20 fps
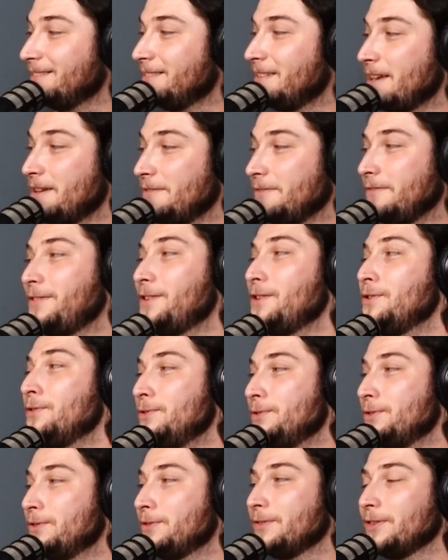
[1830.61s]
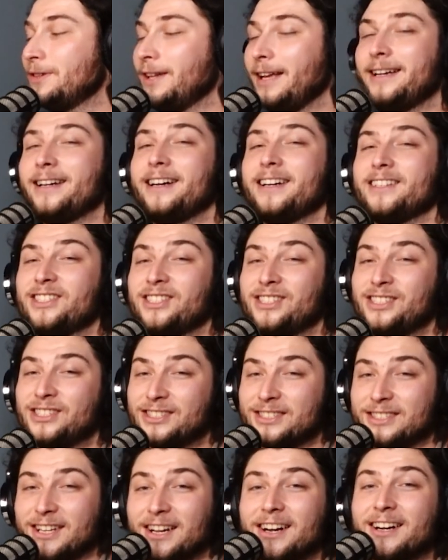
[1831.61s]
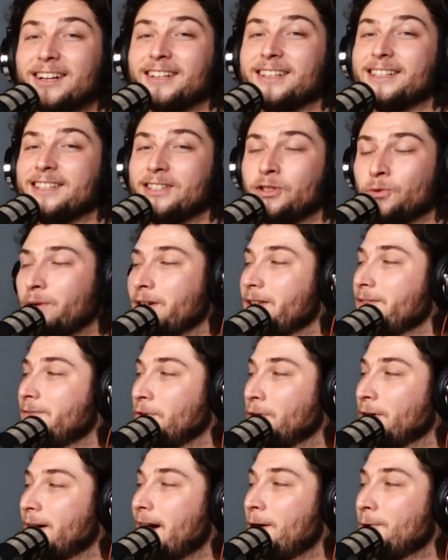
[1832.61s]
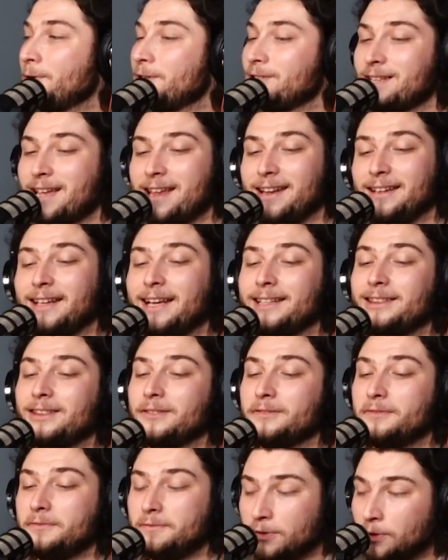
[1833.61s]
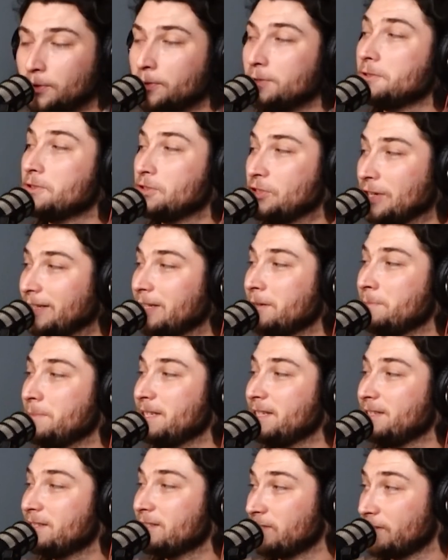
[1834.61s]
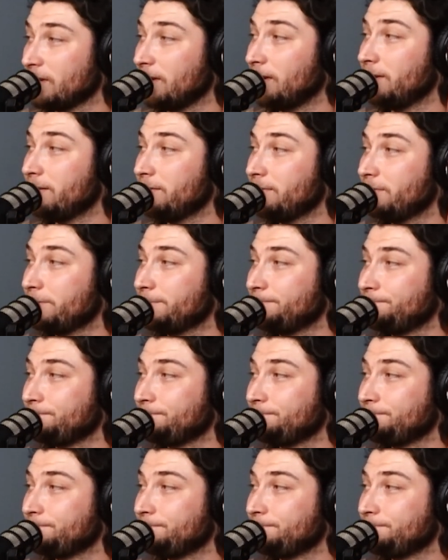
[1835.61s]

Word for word: infuse for like a solid 24 hours and let the full jelly bean dissolve,